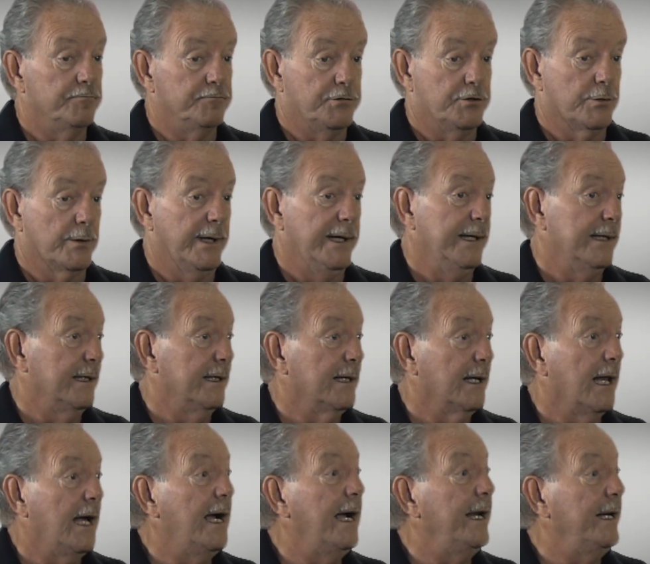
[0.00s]
created
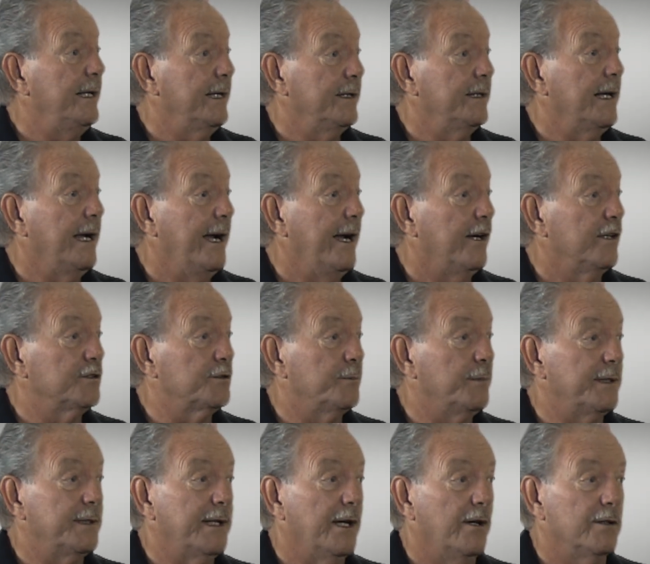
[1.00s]
light in the house,
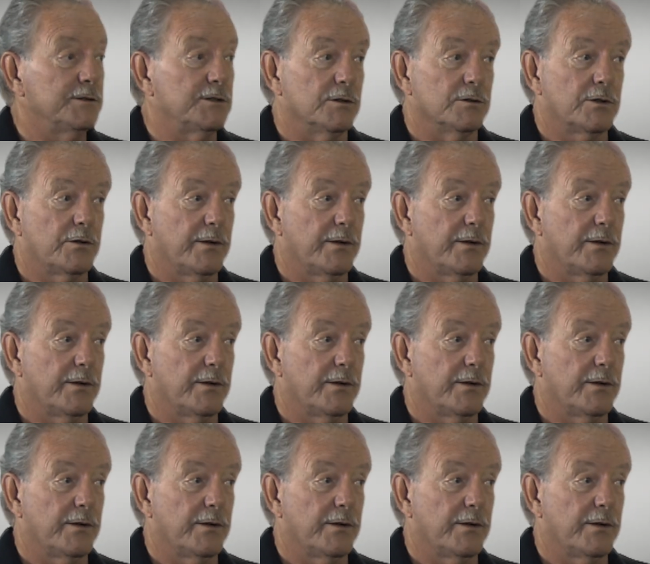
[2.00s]
but they also